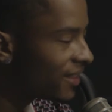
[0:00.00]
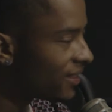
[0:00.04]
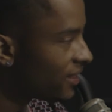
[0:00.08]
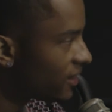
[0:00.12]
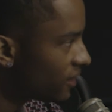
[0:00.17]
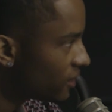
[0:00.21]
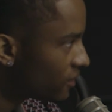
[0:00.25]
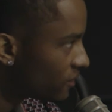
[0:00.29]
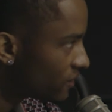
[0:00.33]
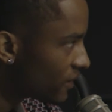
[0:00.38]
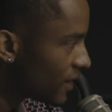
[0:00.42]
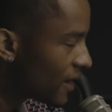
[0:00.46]
And
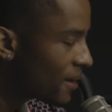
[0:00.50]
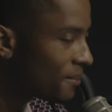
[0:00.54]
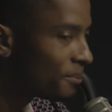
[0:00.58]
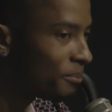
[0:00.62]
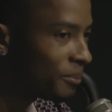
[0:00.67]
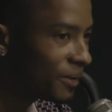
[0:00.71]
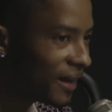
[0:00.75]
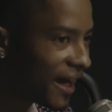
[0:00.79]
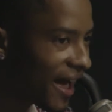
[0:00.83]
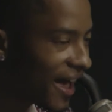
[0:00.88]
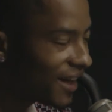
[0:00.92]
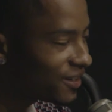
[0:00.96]
then,
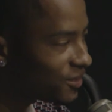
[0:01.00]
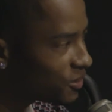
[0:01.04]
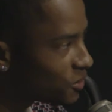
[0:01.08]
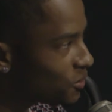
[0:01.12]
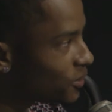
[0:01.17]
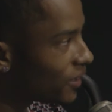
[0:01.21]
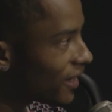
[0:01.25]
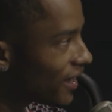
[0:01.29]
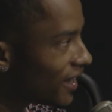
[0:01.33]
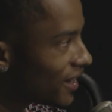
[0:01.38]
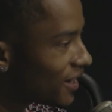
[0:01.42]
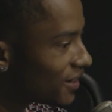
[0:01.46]
but I do
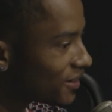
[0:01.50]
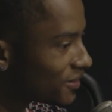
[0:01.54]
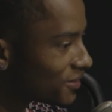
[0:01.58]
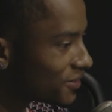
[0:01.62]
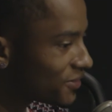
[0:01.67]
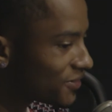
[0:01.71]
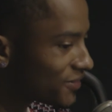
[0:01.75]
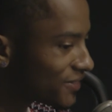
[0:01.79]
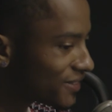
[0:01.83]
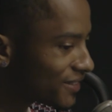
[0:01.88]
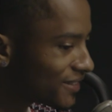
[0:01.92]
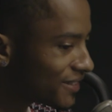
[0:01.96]
have
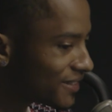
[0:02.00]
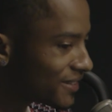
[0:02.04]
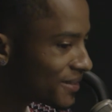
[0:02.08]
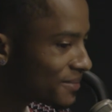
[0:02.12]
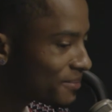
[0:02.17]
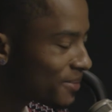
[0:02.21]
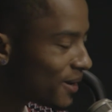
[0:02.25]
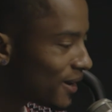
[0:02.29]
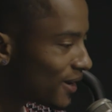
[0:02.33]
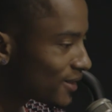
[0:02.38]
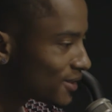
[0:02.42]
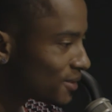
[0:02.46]

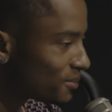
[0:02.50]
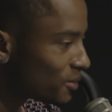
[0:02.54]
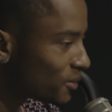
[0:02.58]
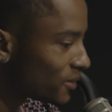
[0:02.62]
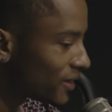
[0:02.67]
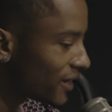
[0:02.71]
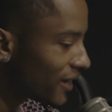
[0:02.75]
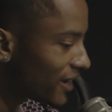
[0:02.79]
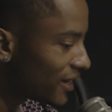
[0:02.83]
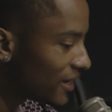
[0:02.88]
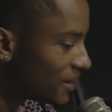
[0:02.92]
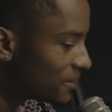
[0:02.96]
possible
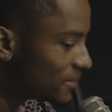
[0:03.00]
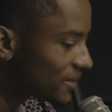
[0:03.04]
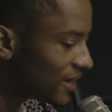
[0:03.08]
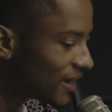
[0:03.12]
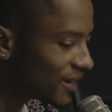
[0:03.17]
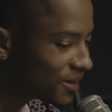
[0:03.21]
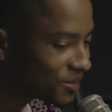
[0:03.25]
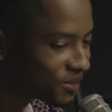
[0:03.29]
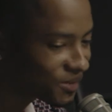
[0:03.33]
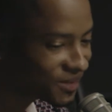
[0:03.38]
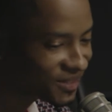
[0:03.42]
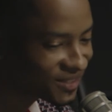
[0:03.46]
names.
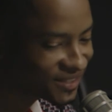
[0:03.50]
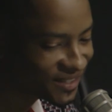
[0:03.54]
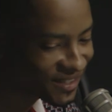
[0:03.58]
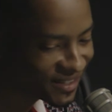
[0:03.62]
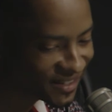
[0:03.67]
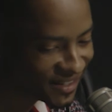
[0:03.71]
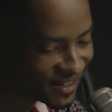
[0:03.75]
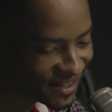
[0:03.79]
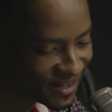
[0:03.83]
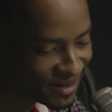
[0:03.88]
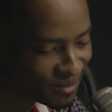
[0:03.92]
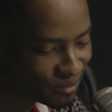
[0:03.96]
I don't want to say
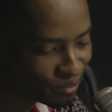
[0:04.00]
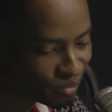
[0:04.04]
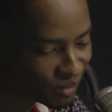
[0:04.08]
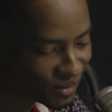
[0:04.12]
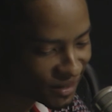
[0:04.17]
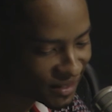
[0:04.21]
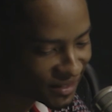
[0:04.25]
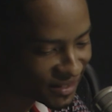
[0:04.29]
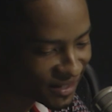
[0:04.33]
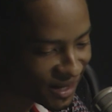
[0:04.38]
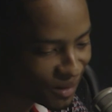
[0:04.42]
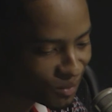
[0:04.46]
yet,
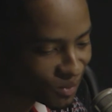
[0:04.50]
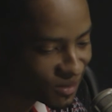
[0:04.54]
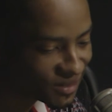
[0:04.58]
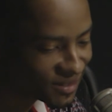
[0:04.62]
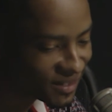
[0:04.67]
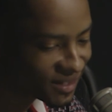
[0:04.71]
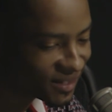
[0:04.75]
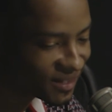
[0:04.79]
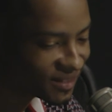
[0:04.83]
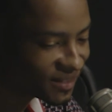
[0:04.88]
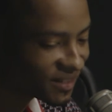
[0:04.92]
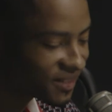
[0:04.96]
but I would
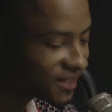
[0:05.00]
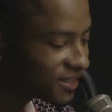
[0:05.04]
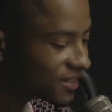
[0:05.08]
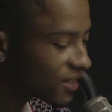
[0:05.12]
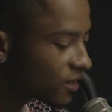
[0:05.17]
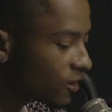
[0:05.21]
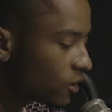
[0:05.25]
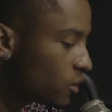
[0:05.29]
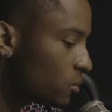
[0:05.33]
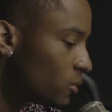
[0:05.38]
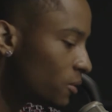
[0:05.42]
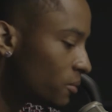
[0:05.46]
say the
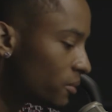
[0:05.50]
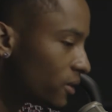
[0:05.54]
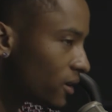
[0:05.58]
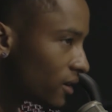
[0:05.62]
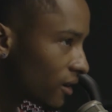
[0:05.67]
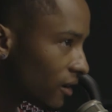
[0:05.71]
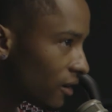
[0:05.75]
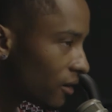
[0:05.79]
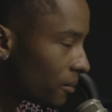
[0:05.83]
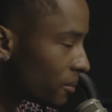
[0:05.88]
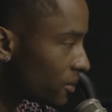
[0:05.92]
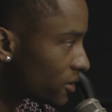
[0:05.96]
single would be
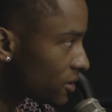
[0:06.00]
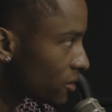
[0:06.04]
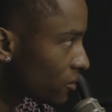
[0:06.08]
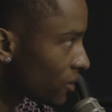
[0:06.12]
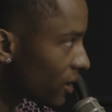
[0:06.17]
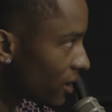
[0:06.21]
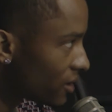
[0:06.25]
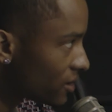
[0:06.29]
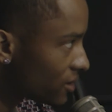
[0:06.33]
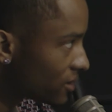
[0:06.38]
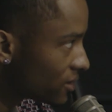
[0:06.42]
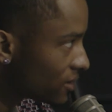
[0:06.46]
called Mr.
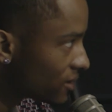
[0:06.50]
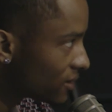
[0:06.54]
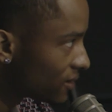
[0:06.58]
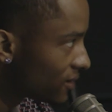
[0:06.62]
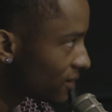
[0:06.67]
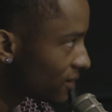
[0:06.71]
Rogers.